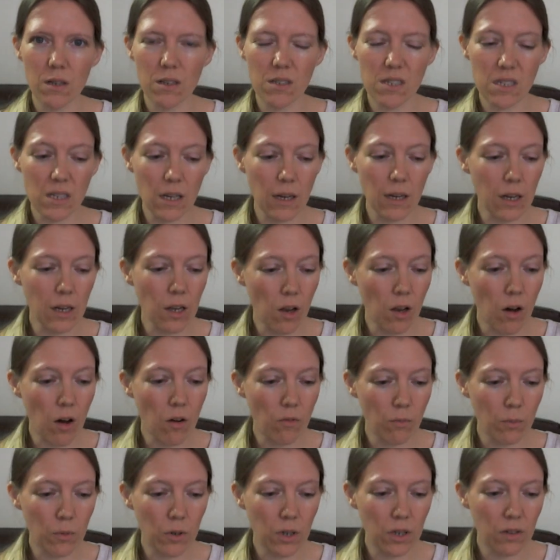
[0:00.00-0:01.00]
Still a lot
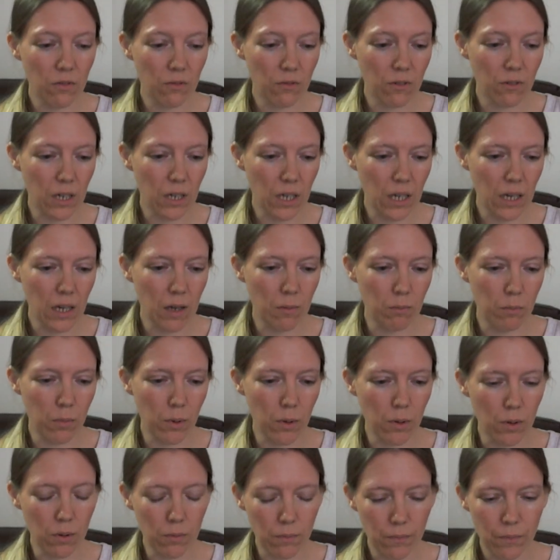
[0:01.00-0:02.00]
of money for a kit,
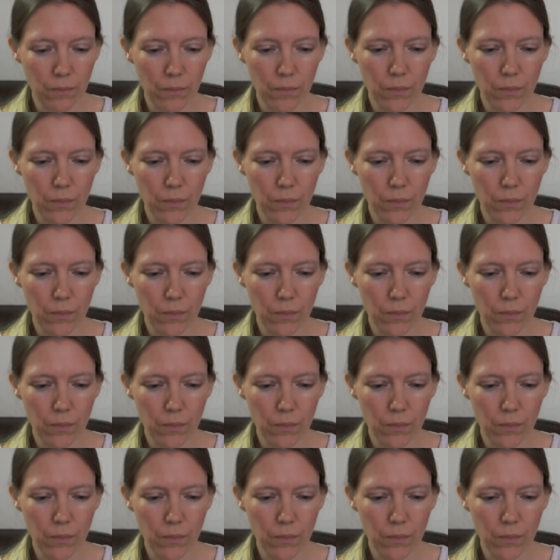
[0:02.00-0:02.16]
but